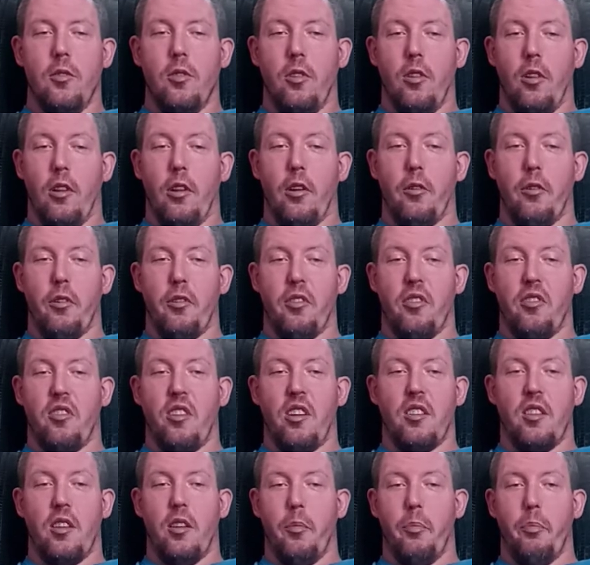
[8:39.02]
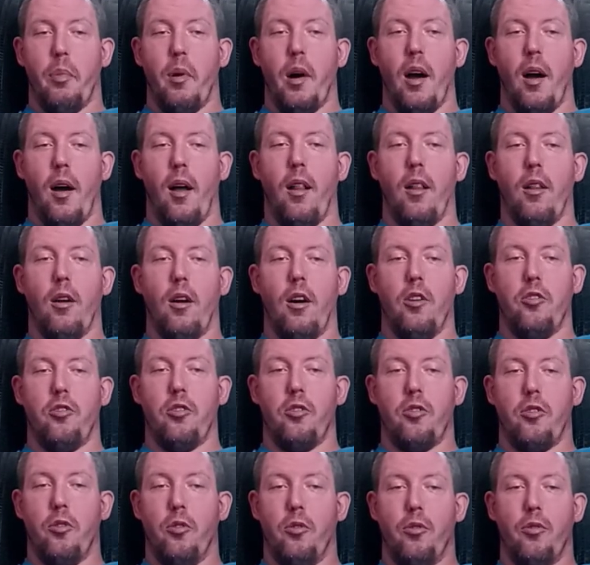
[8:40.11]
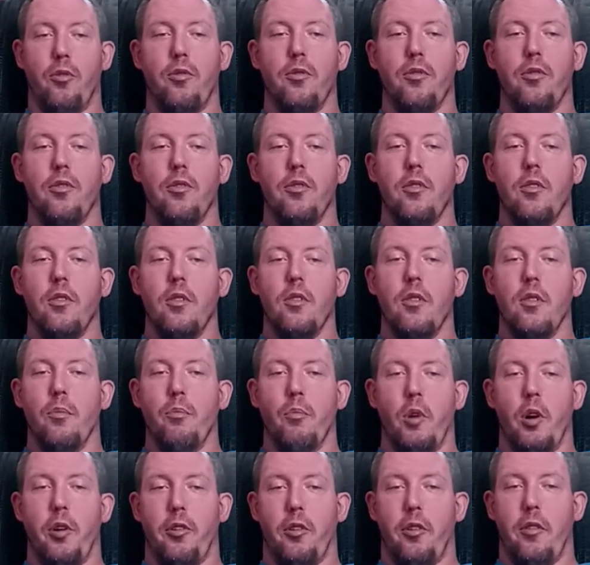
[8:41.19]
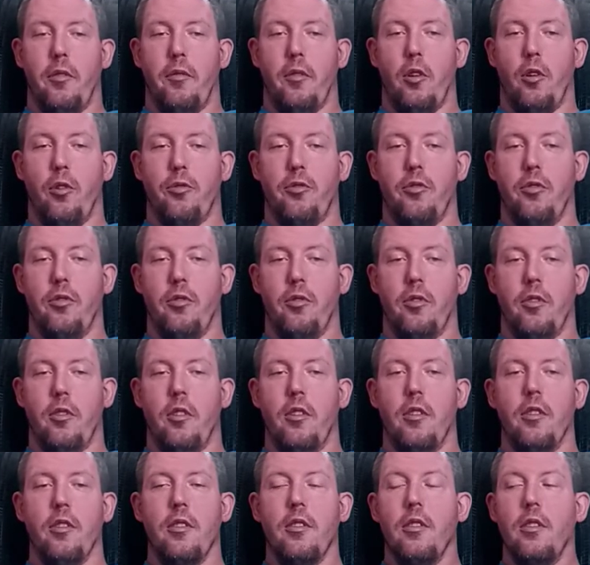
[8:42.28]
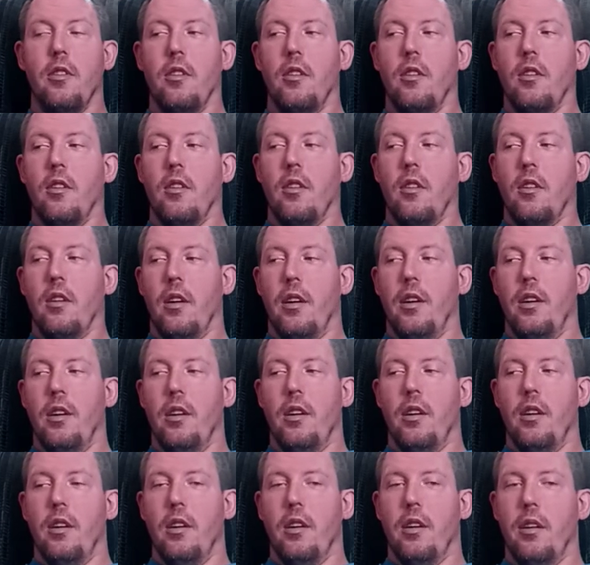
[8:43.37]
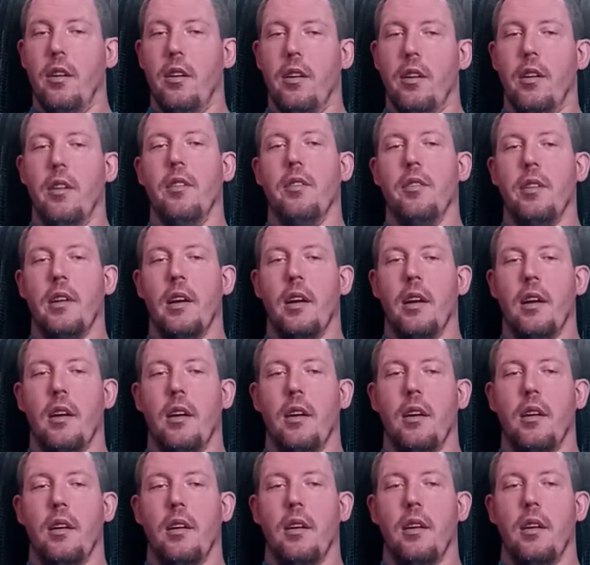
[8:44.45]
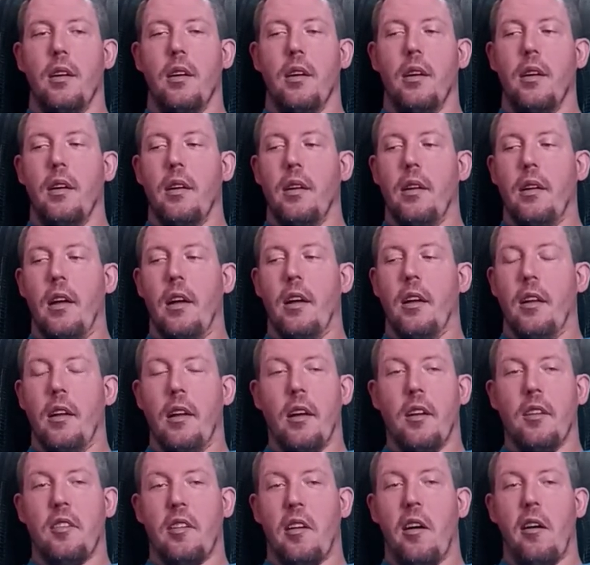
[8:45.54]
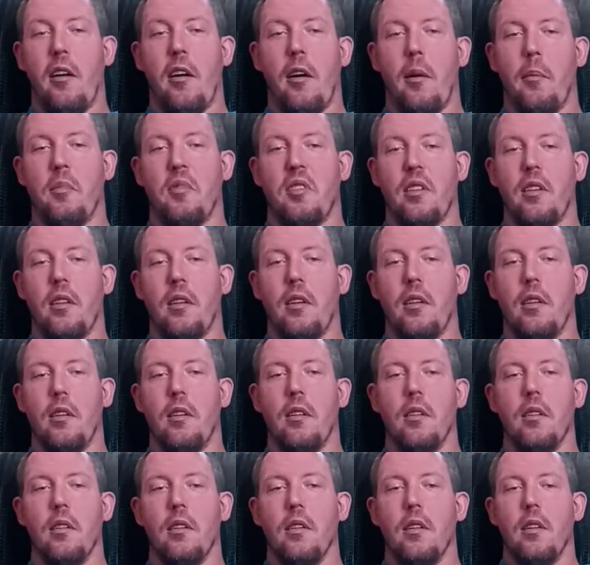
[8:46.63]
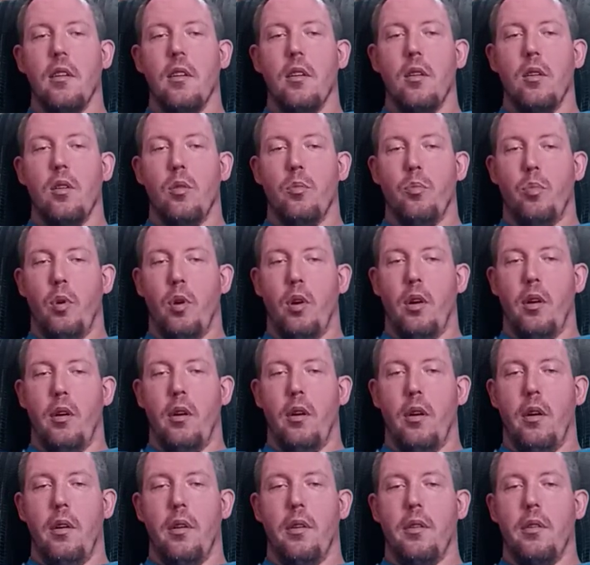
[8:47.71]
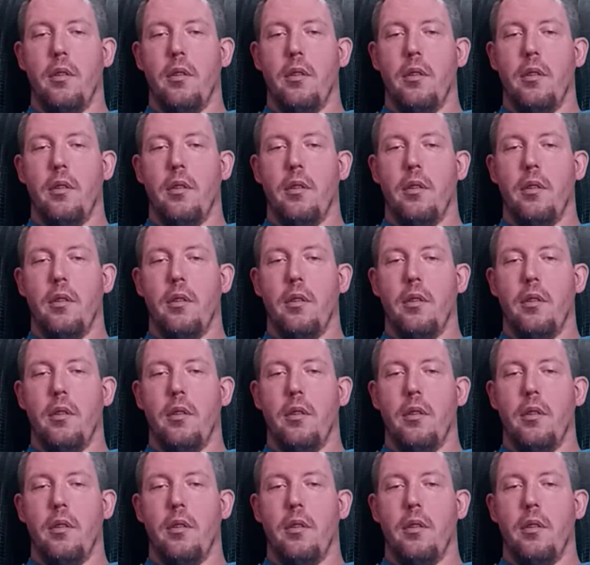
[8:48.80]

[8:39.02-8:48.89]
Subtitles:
Lilith is like the biological mother of all children. And that's how I'm saying it, but